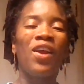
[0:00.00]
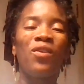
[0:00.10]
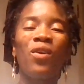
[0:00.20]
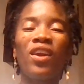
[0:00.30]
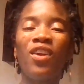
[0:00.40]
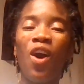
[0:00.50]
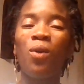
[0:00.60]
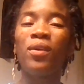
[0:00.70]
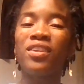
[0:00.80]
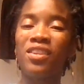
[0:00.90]
you can
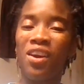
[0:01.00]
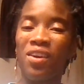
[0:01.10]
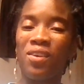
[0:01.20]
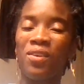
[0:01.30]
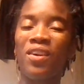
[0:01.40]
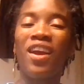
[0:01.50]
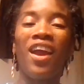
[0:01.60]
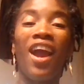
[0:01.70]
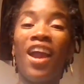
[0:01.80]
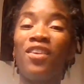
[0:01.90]
always go
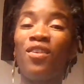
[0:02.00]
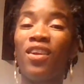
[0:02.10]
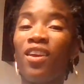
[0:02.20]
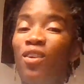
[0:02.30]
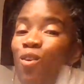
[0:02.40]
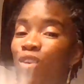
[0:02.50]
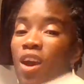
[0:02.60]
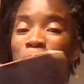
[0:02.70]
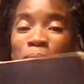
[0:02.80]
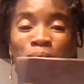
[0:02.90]
and you can look
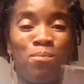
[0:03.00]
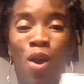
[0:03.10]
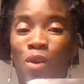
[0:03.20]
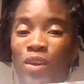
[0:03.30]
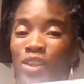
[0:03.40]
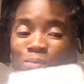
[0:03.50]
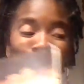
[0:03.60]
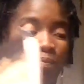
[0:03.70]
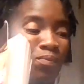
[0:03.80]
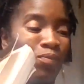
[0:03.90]
up poets,
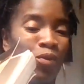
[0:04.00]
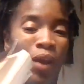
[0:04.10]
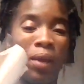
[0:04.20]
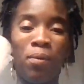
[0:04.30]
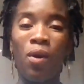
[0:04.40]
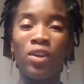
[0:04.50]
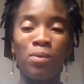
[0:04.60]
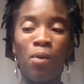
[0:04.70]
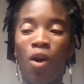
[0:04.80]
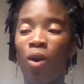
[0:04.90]
great
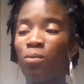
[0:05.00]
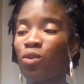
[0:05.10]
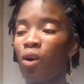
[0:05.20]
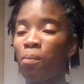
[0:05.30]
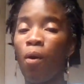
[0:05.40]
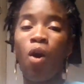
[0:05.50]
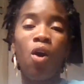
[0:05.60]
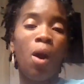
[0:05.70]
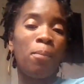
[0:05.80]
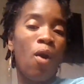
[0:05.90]
poets' poems, or a
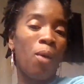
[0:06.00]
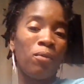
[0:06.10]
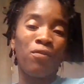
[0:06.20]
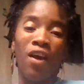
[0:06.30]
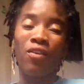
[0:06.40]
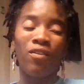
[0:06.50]
poem you found